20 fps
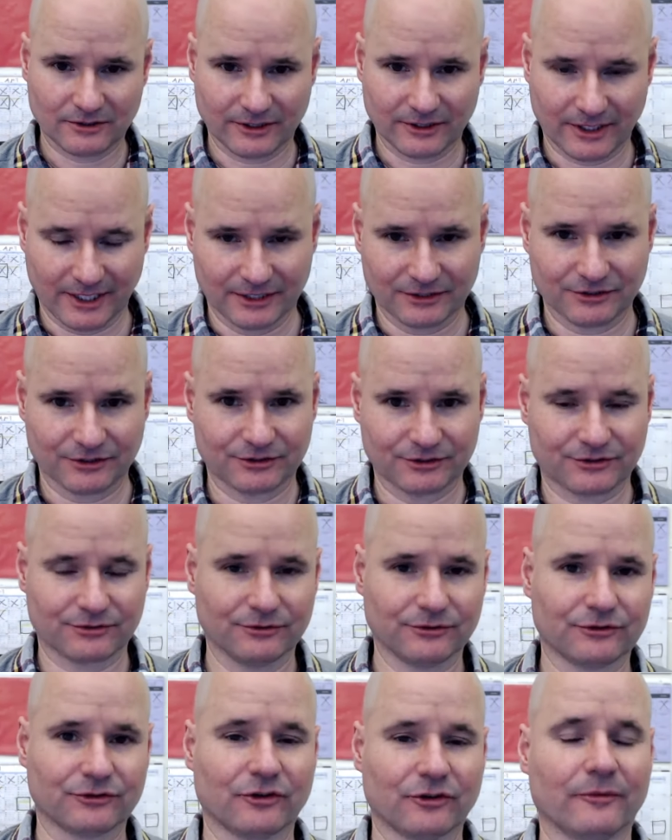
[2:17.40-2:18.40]
enters
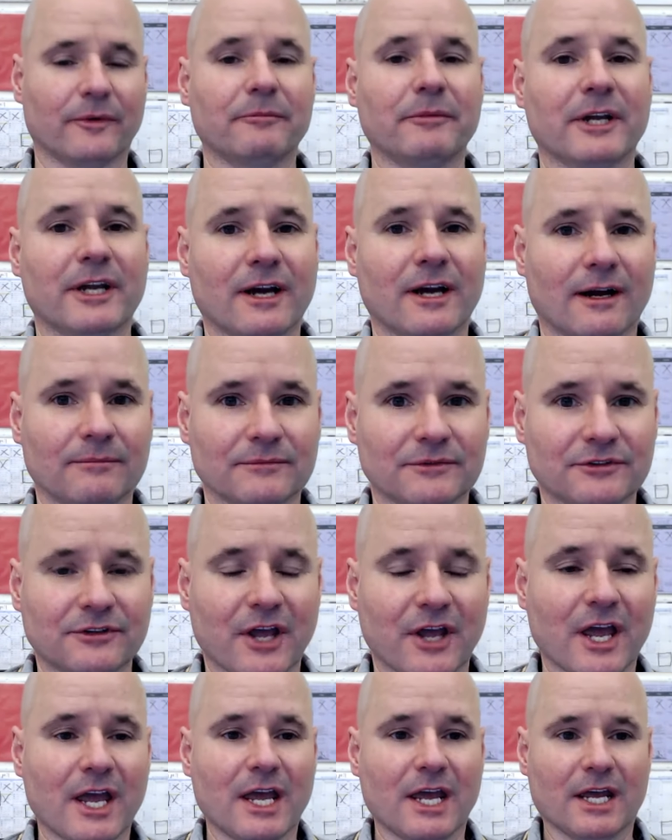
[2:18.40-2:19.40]
Jerusalem and becomes
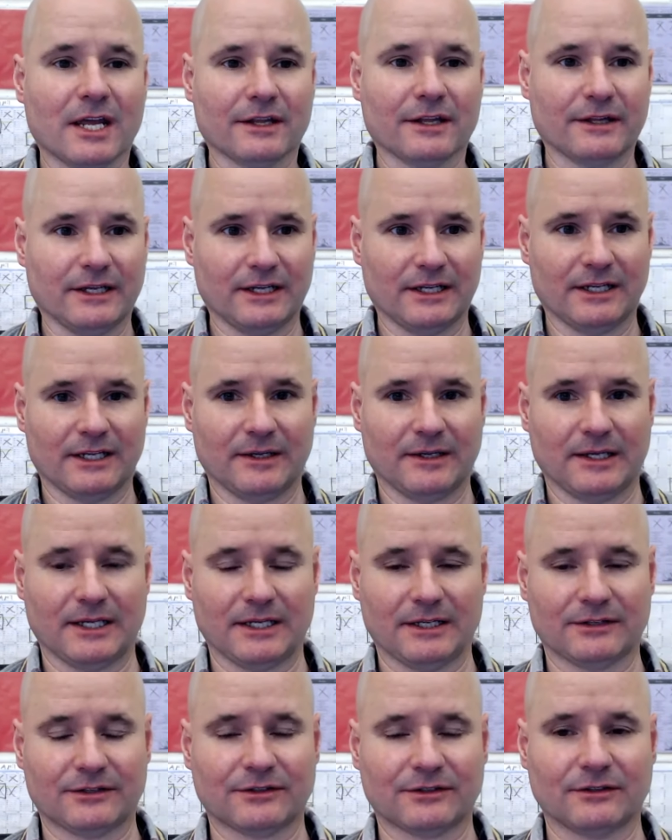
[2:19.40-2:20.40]

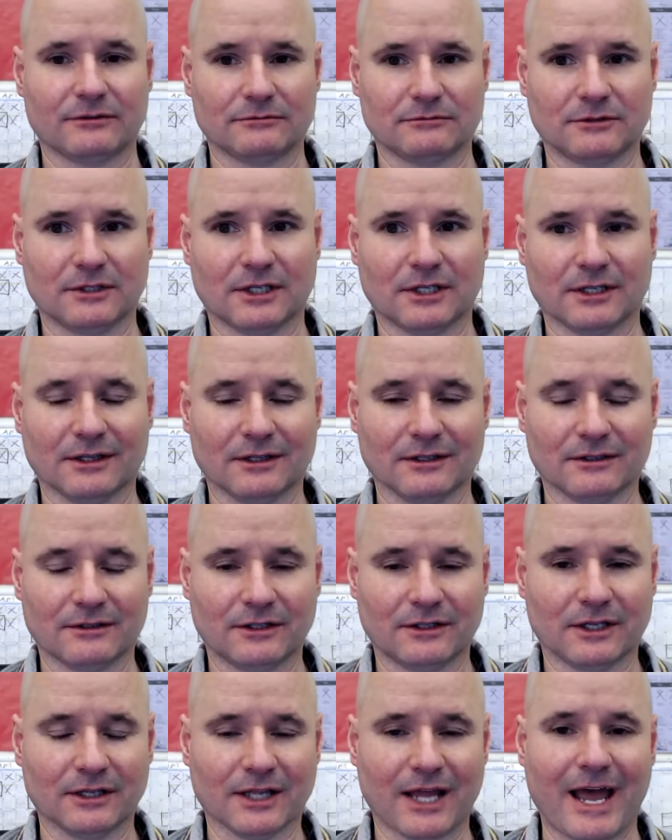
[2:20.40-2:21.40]
the
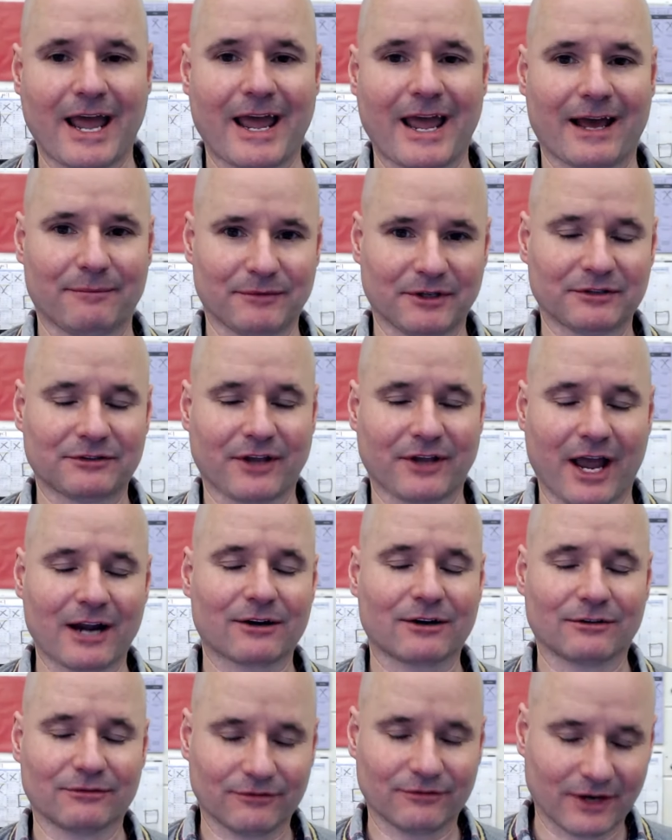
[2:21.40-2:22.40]
lamb, the
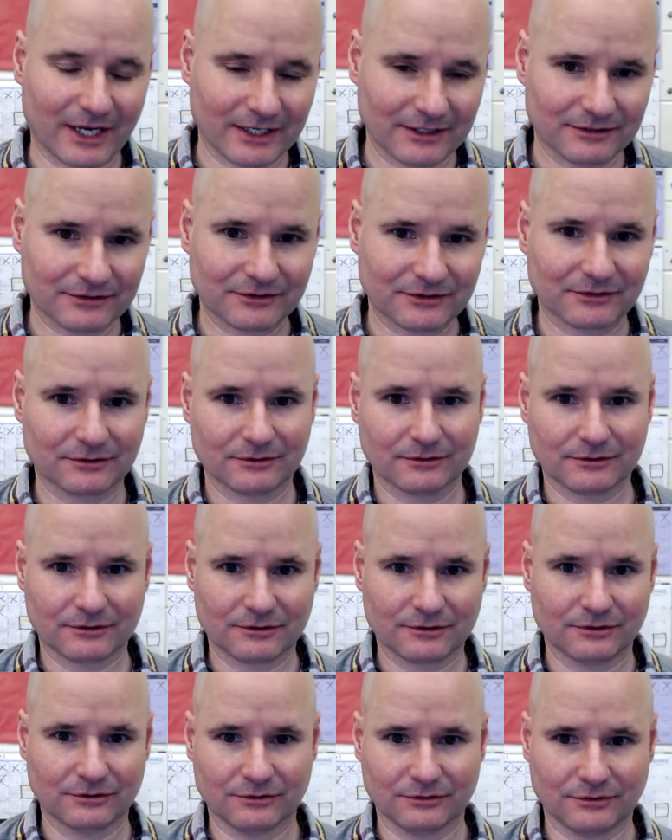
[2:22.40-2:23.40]
sacrifice
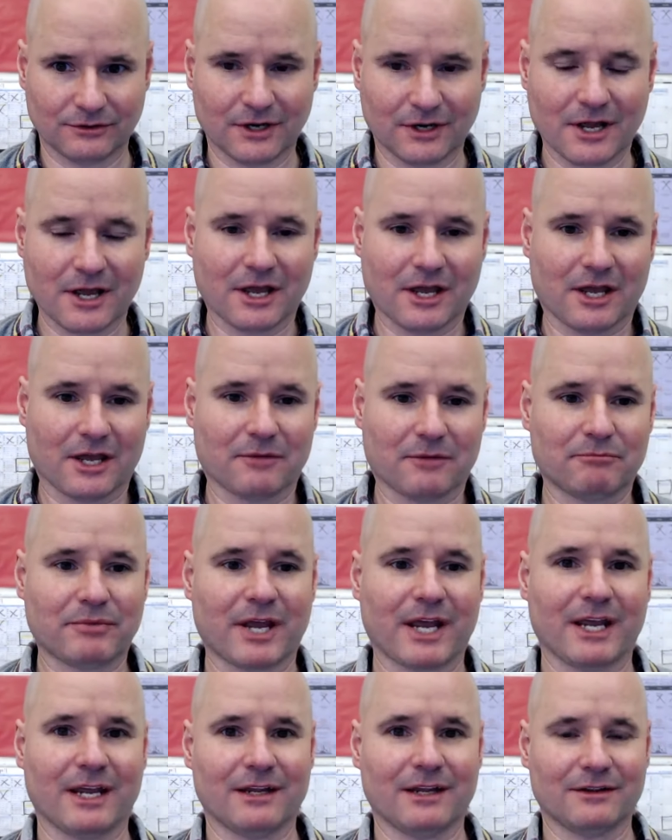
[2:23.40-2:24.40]
to
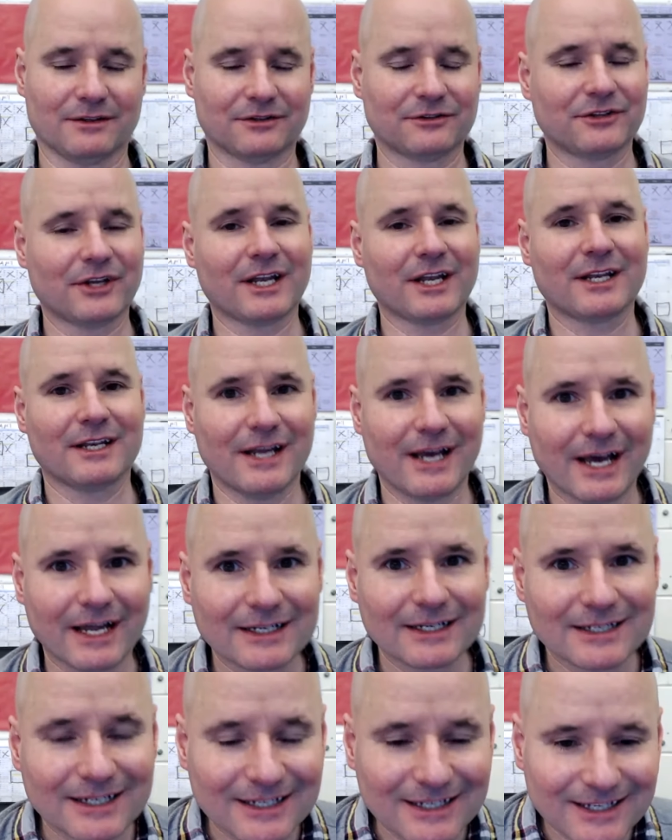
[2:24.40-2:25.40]
pay the sin
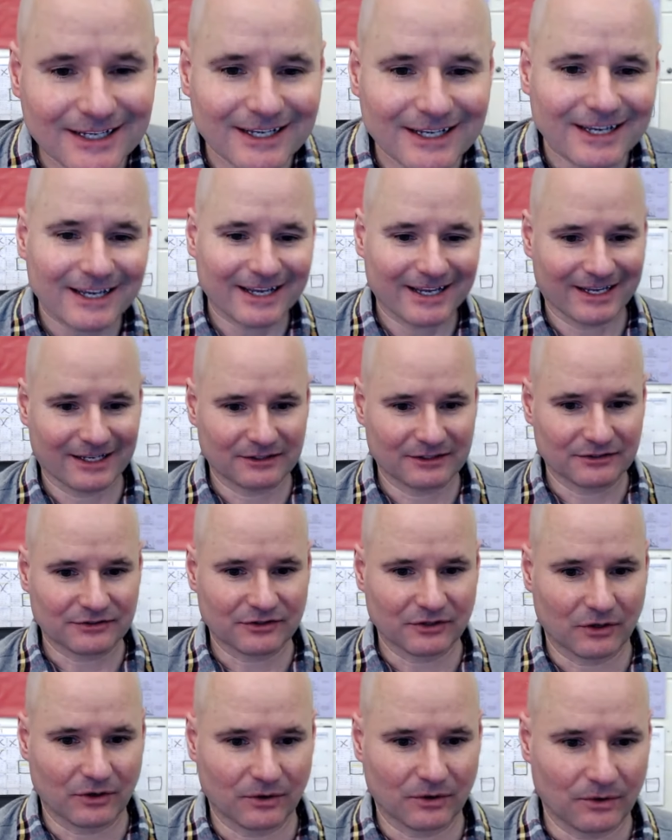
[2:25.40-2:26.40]
debt. And
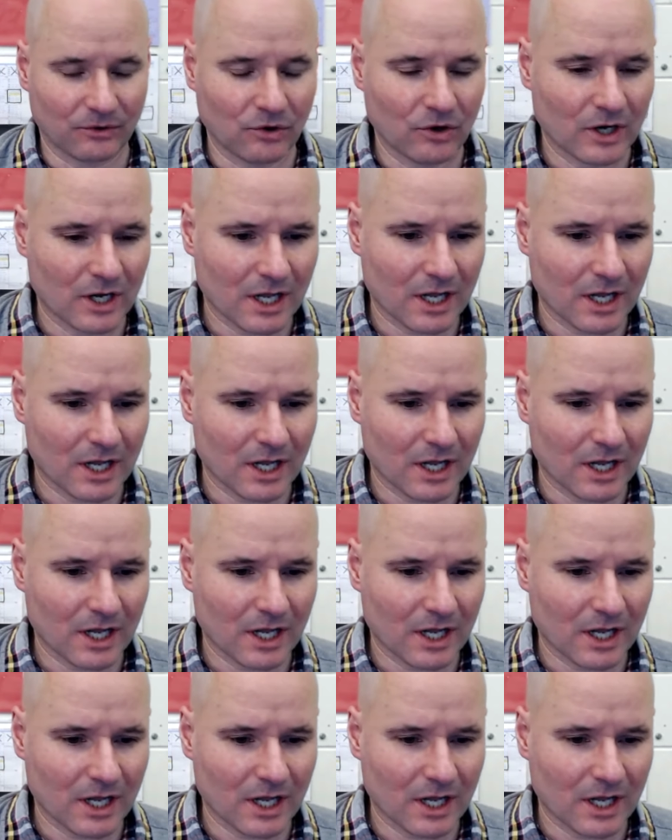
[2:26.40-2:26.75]
so